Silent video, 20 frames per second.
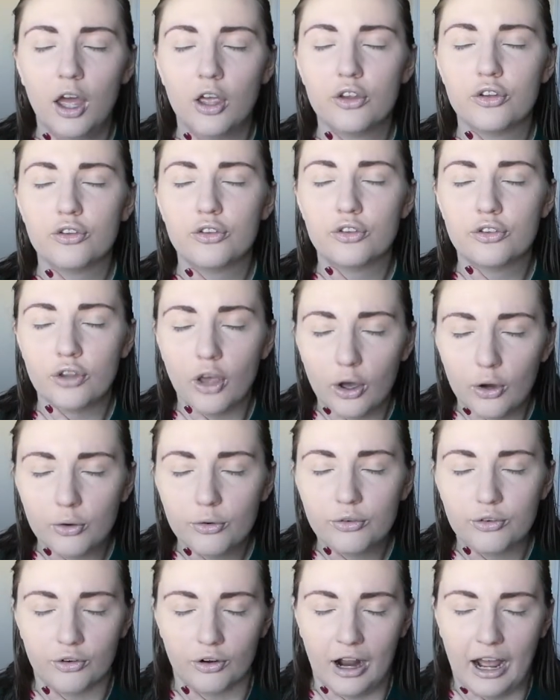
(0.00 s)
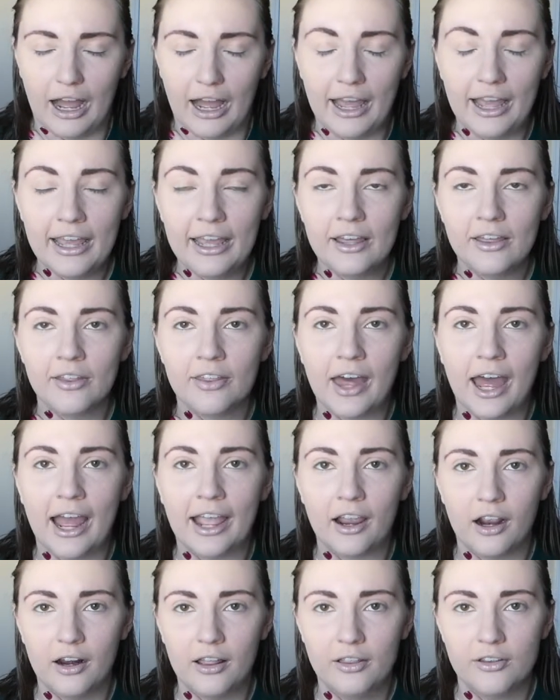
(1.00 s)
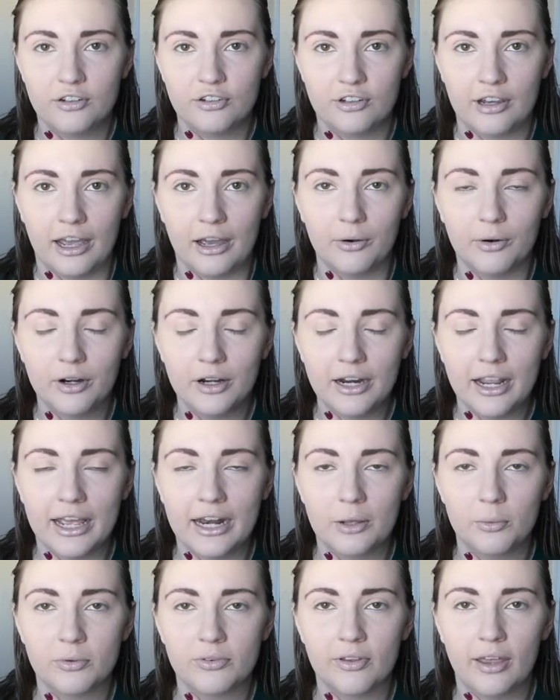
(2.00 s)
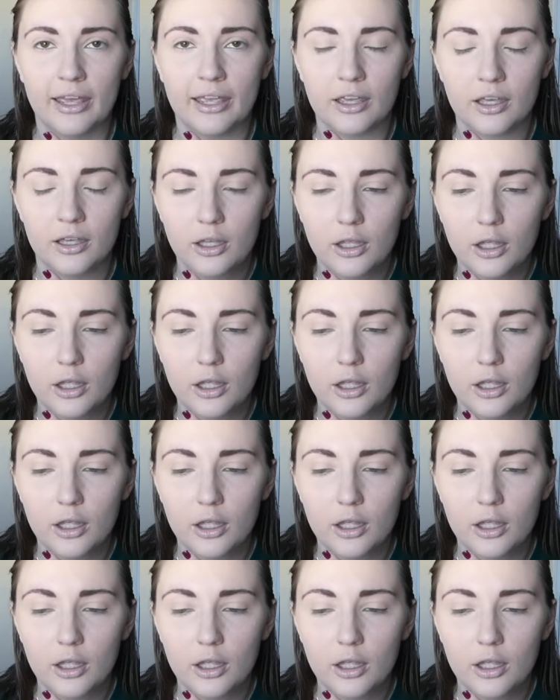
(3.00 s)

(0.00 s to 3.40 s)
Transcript: so dry that I got out of the shower and it was like,